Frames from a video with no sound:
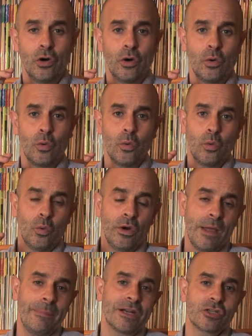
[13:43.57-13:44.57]
their turn
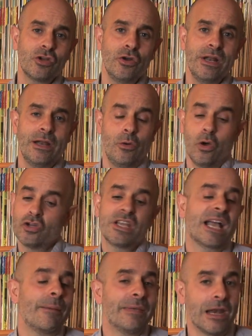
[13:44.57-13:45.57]
asking the questions.